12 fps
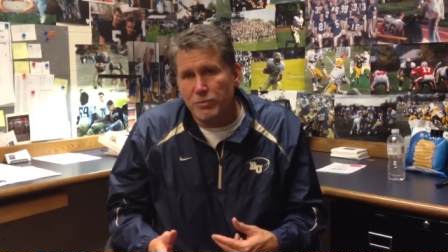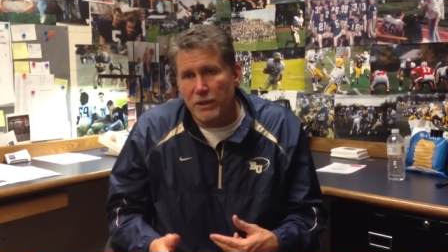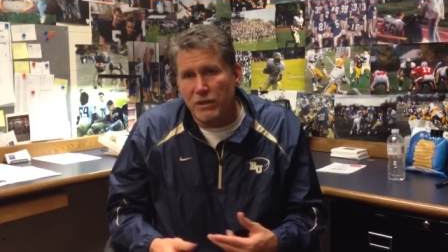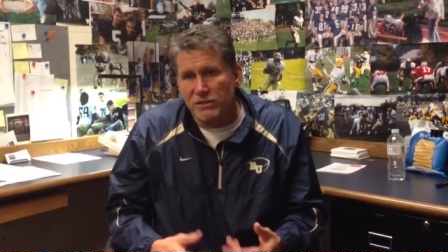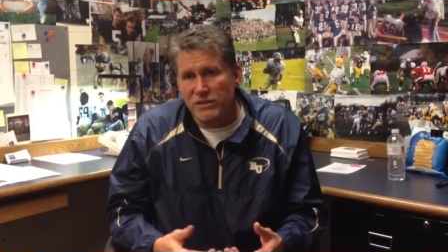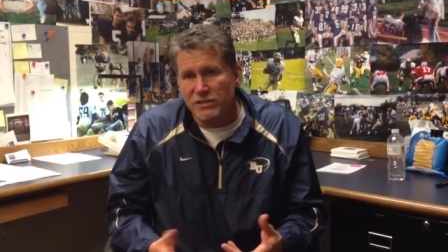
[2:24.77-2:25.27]

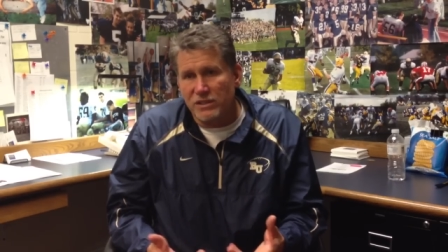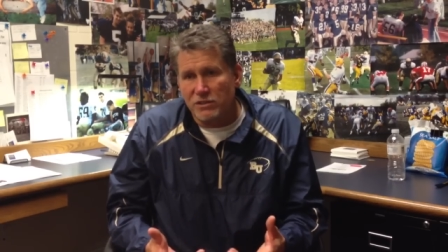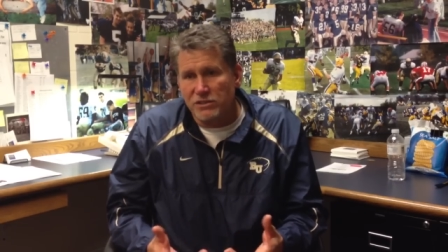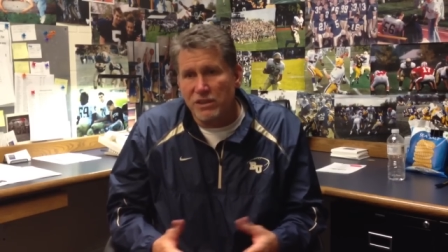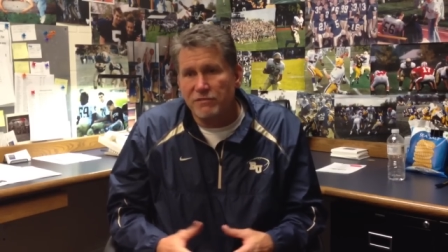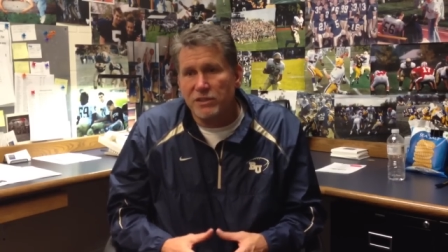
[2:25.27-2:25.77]
because this is our
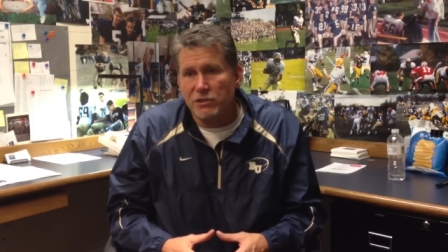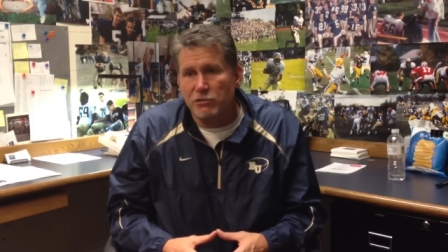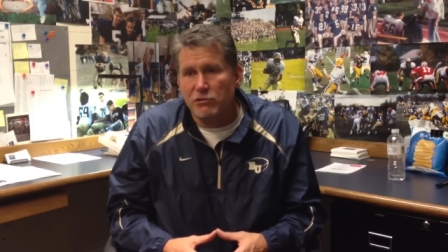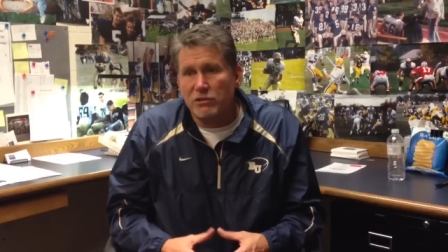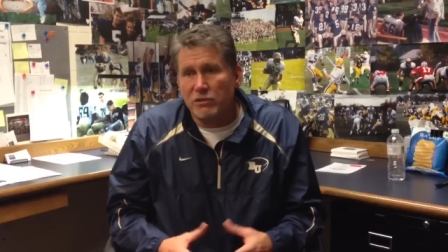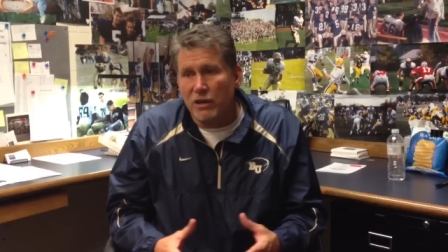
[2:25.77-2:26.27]
seventh
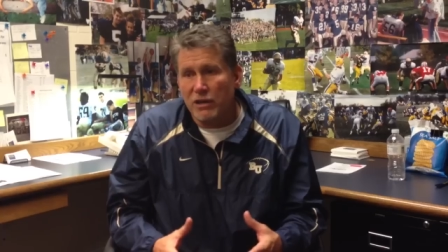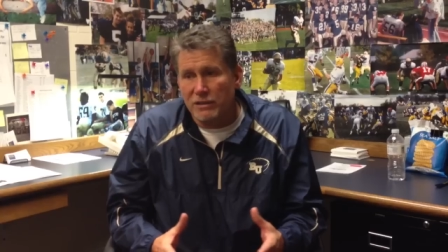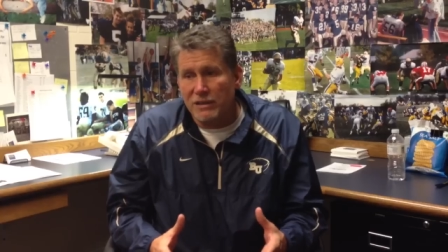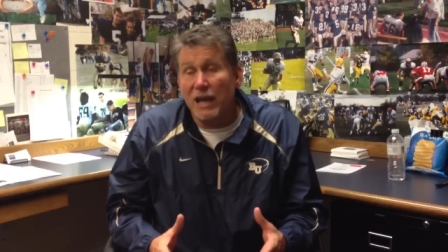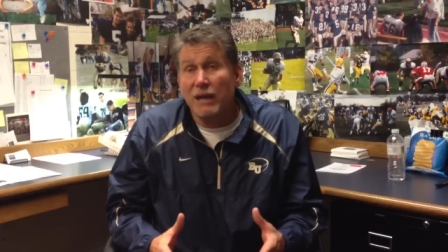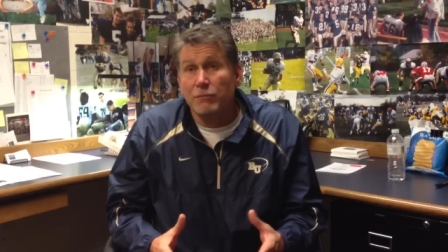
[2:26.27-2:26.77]
uh,
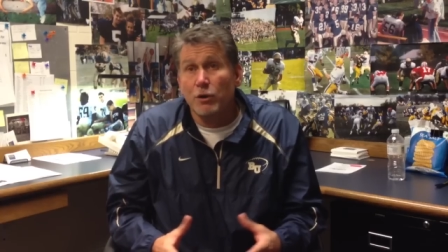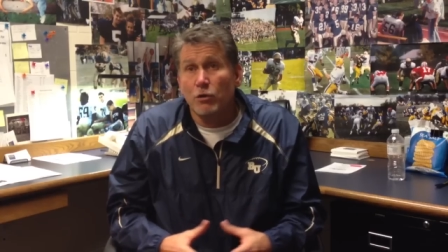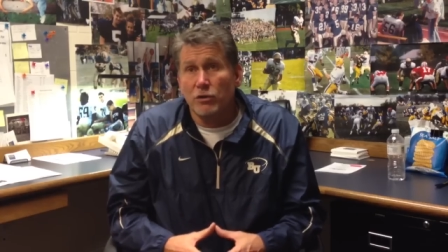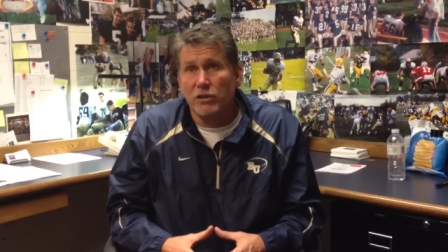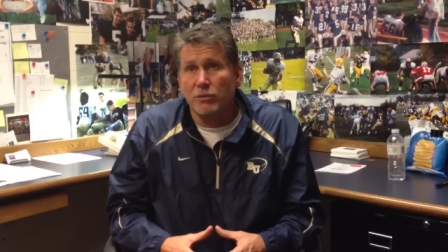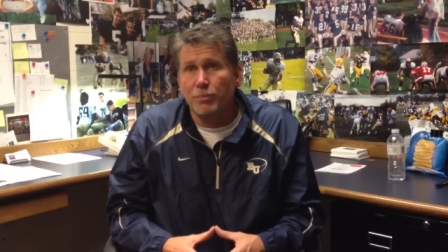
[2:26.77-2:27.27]
time
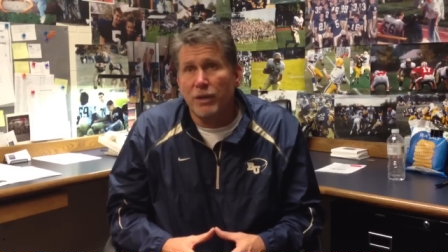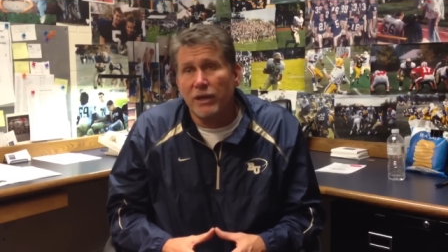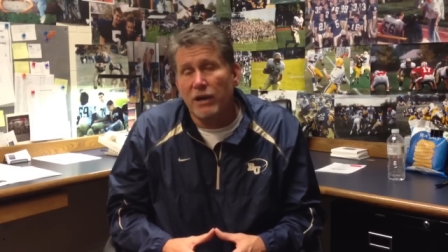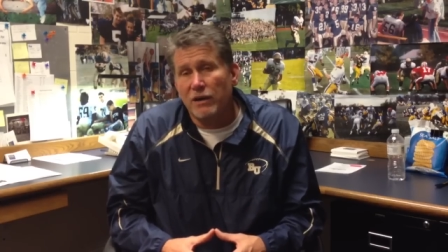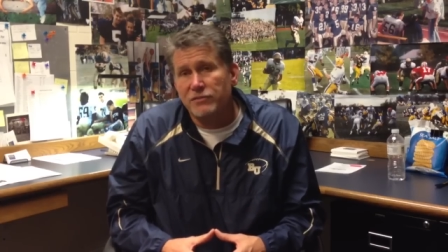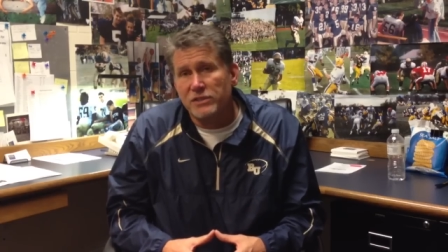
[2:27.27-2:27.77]
going to the
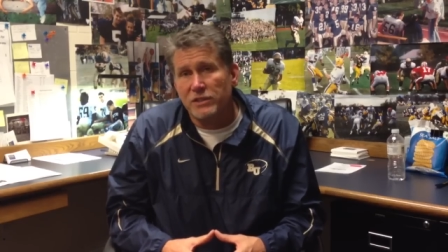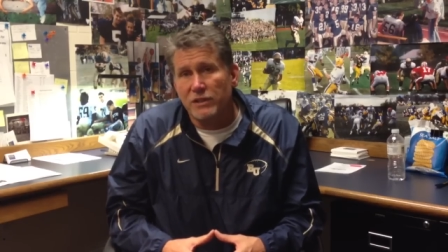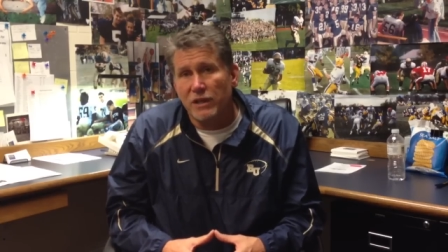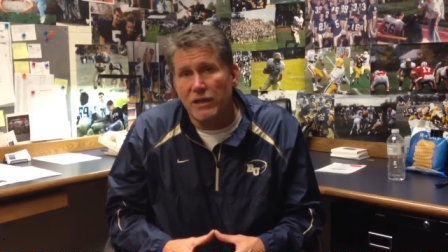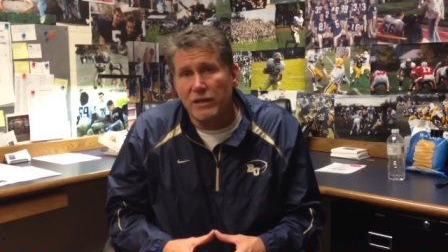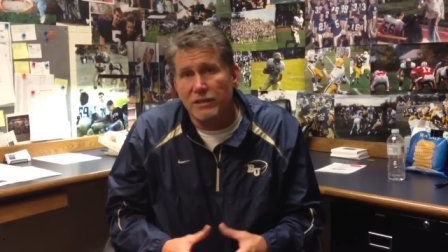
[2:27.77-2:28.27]
playoffs and,
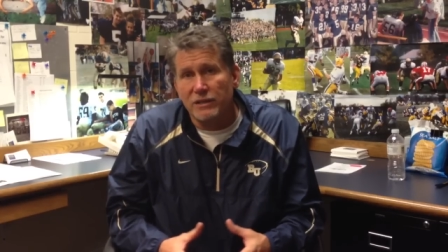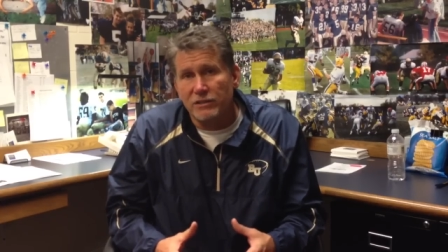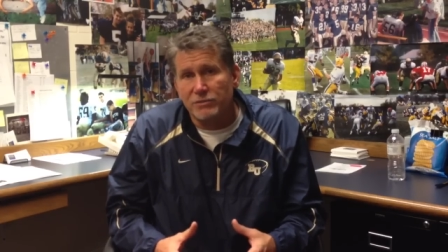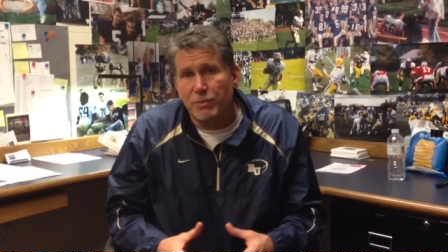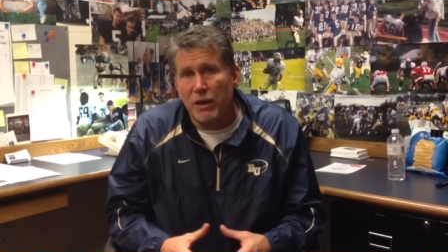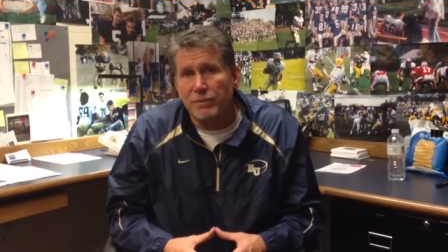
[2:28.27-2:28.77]
uh, and
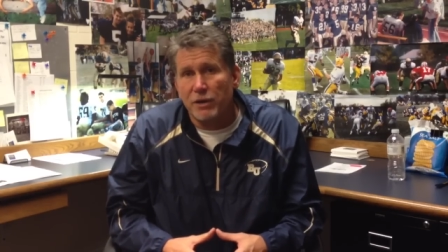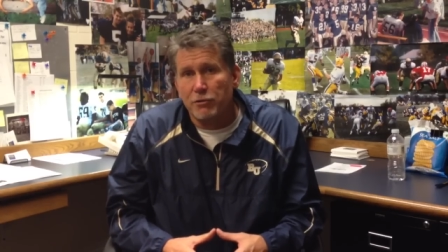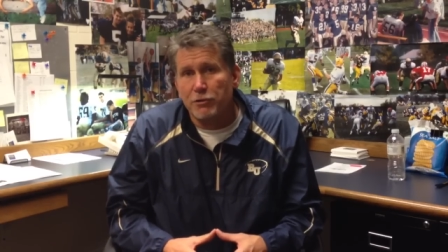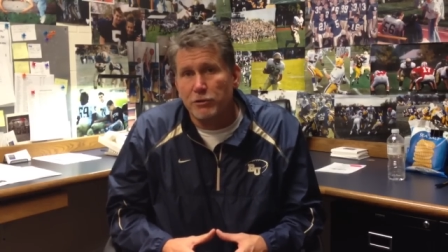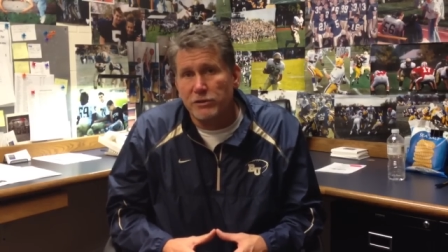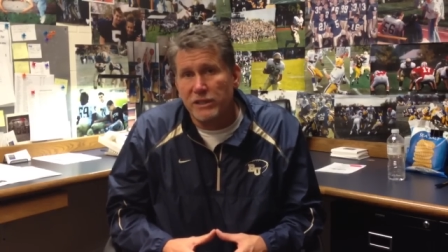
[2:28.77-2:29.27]
it's probably our
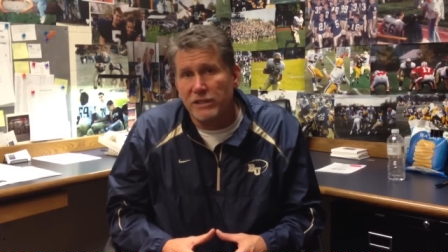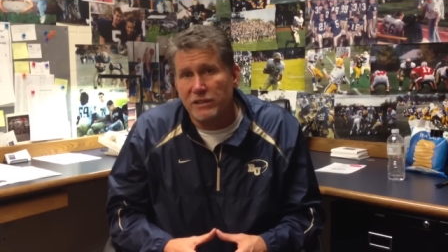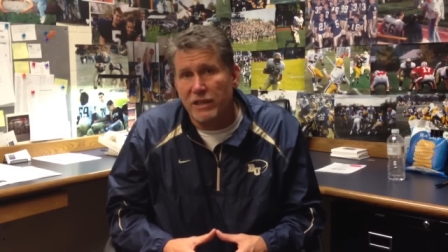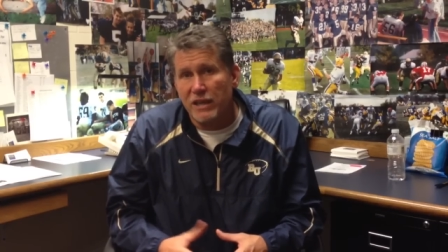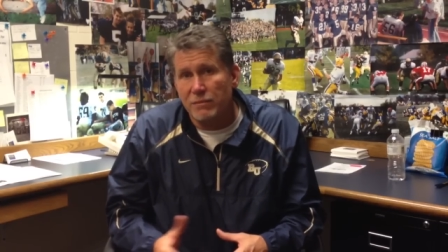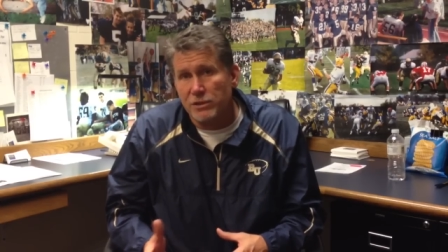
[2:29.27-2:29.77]
13th
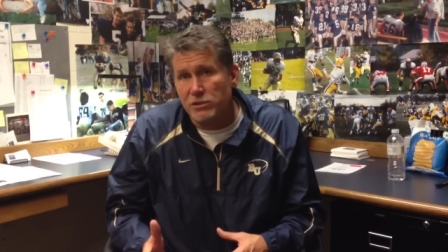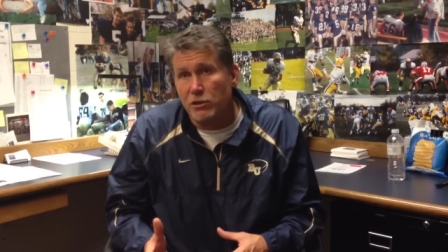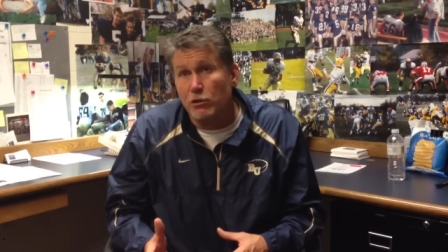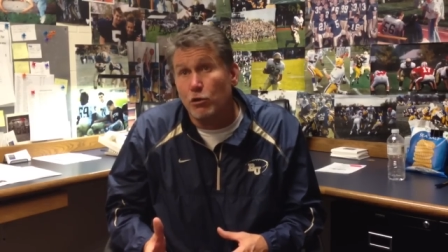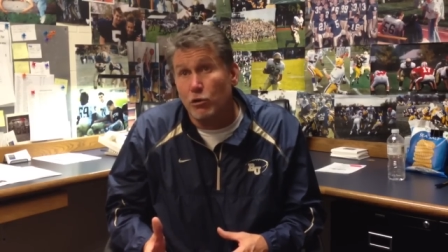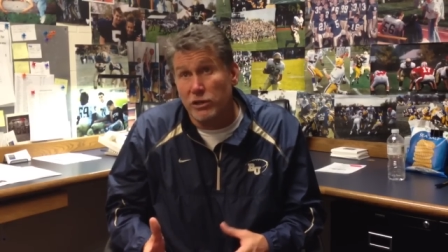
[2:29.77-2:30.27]
game, it's
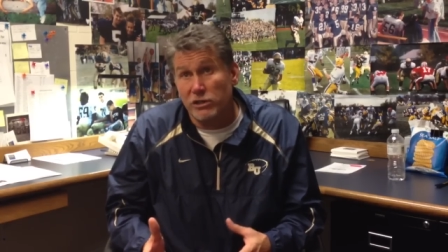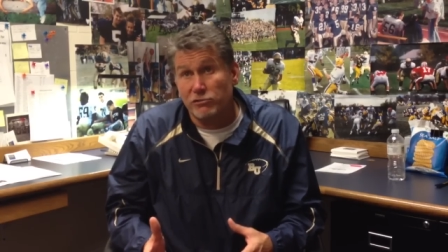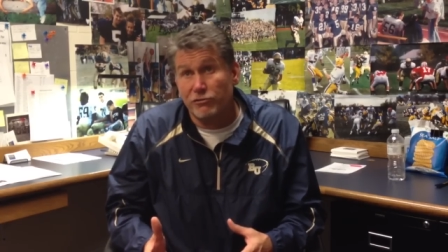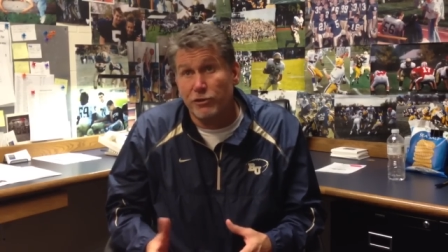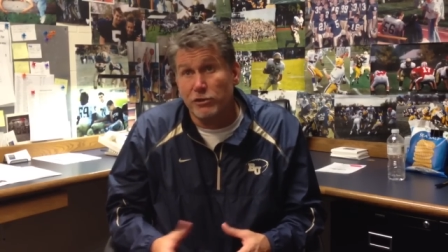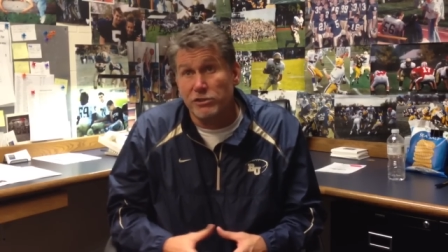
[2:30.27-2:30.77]
Concordia's
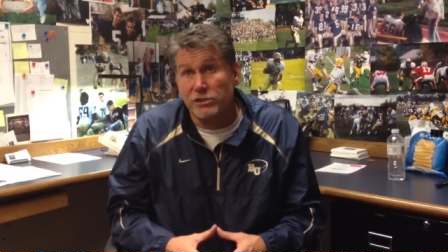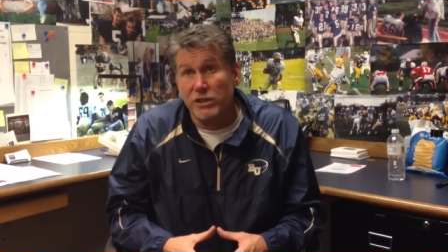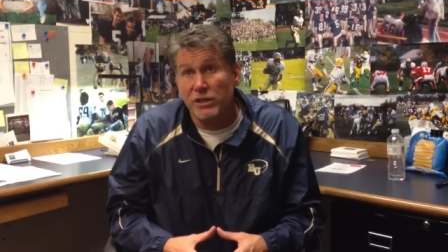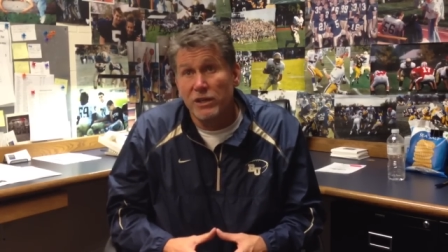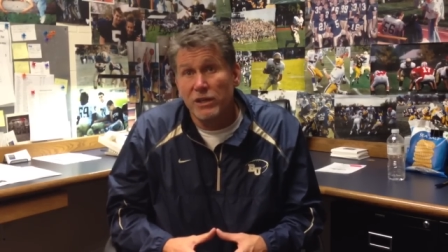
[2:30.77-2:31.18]
first.